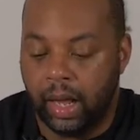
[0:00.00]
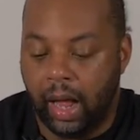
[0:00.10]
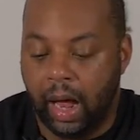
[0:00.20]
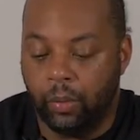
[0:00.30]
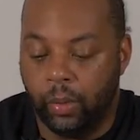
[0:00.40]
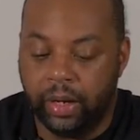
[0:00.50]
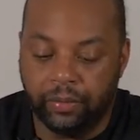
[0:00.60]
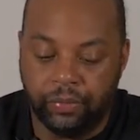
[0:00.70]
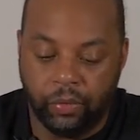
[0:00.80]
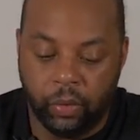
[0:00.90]
I wait
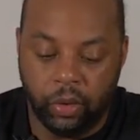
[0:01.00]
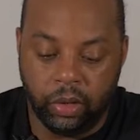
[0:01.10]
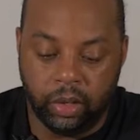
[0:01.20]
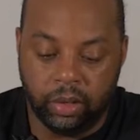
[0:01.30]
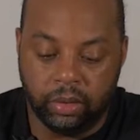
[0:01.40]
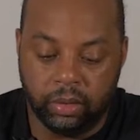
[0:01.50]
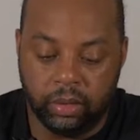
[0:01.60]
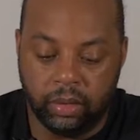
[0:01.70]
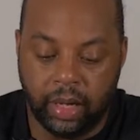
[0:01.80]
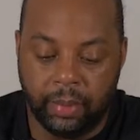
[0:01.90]
for
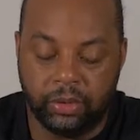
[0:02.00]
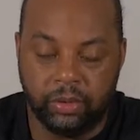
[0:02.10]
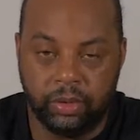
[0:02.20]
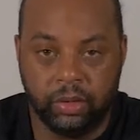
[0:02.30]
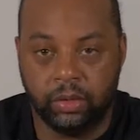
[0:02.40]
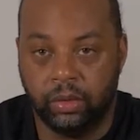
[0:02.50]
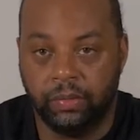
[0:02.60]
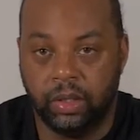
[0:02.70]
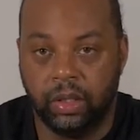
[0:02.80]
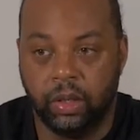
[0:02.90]
the opportunity to do the
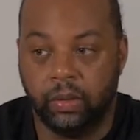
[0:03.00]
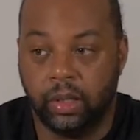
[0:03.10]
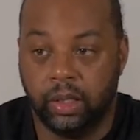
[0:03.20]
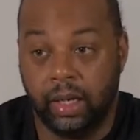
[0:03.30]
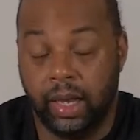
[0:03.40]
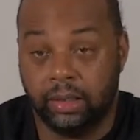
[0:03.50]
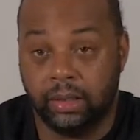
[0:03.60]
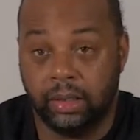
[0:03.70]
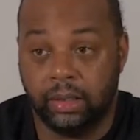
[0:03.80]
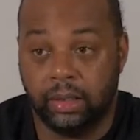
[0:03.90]
video, and then I
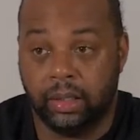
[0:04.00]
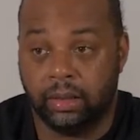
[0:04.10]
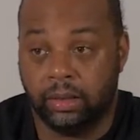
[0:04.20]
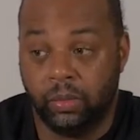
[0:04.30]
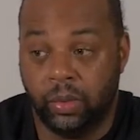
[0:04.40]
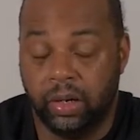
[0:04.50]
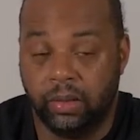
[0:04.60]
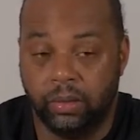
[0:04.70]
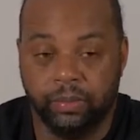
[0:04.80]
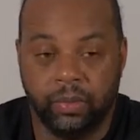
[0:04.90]
actually get to wear
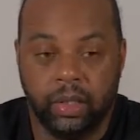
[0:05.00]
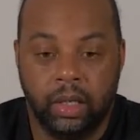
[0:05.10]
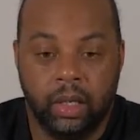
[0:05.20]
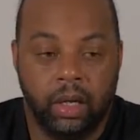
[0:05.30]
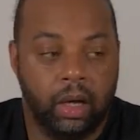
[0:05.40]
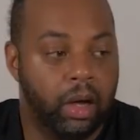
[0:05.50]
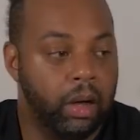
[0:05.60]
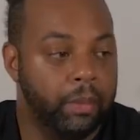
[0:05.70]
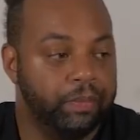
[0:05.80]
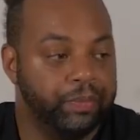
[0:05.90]
them.
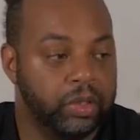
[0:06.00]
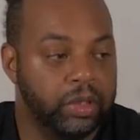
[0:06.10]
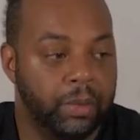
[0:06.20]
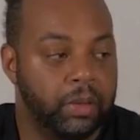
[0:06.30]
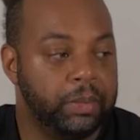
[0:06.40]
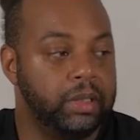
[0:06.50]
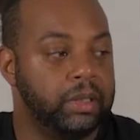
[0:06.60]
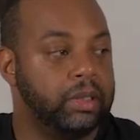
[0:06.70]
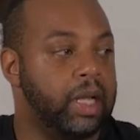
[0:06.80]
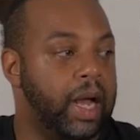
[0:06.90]
Some of the
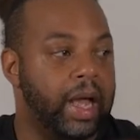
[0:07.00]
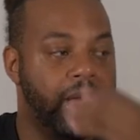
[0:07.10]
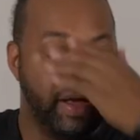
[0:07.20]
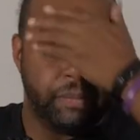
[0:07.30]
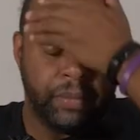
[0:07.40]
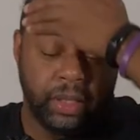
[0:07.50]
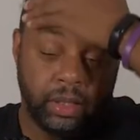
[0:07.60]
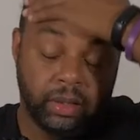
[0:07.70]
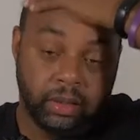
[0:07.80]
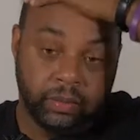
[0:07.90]
pieces I have
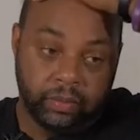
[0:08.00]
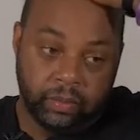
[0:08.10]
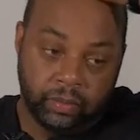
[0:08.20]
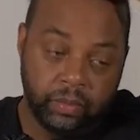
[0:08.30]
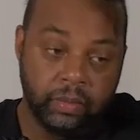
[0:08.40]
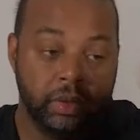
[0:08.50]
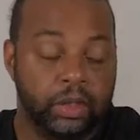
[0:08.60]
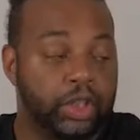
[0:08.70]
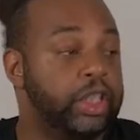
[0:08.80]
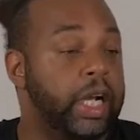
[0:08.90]
been
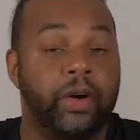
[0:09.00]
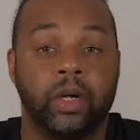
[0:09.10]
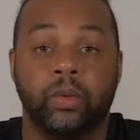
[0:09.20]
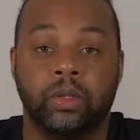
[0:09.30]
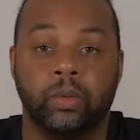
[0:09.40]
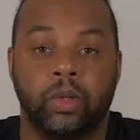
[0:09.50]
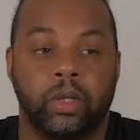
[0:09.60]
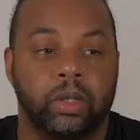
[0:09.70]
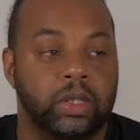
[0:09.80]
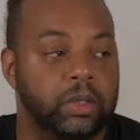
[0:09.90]
sharing with the
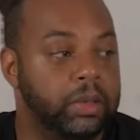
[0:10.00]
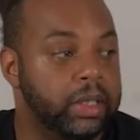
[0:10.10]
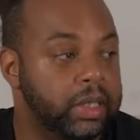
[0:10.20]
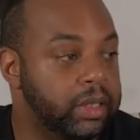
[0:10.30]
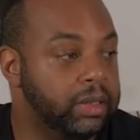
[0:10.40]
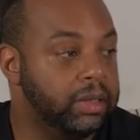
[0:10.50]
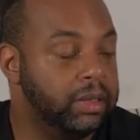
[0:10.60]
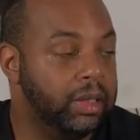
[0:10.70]
world just because